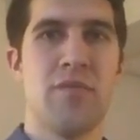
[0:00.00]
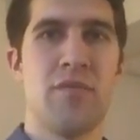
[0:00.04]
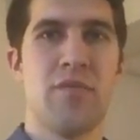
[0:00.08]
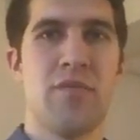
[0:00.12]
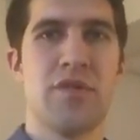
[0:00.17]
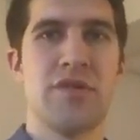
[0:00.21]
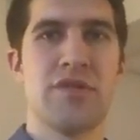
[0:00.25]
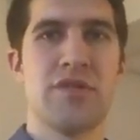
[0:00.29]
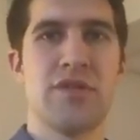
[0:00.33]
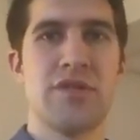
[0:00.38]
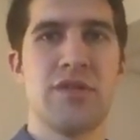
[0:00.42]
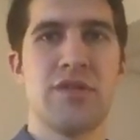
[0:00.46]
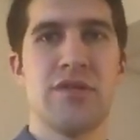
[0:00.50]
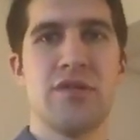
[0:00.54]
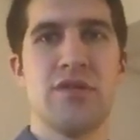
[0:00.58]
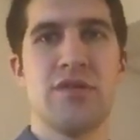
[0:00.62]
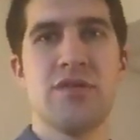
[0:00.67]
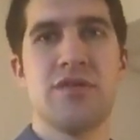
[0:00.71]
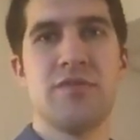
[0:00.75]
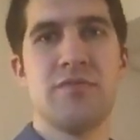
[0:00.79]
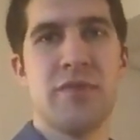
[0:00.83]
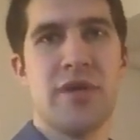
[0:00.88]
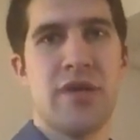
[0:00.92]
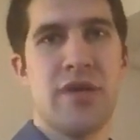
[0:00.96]
which
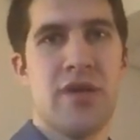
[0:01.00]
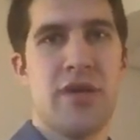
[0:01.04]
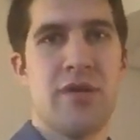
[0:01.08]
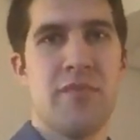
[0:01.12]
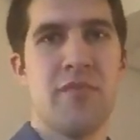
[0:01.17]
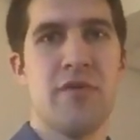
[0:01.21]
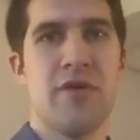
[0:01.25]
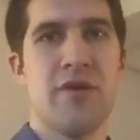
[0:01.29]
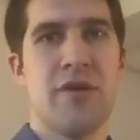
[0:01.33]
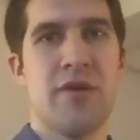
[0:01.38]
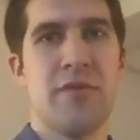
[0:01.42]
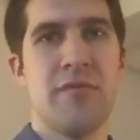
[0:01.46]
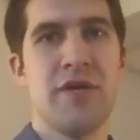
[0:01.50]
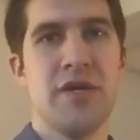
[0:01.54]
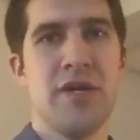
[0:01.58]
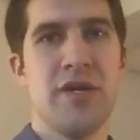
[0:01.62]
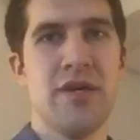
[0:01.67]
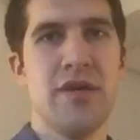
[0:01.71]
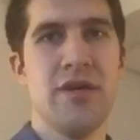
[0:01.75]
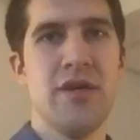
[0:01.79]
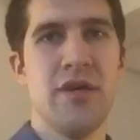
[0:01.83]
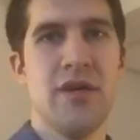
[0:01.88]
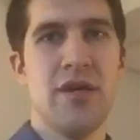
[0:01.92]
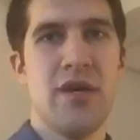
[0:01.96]
includes my upper arm
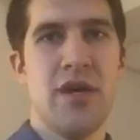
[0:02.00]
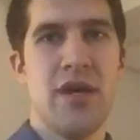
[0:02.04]
here.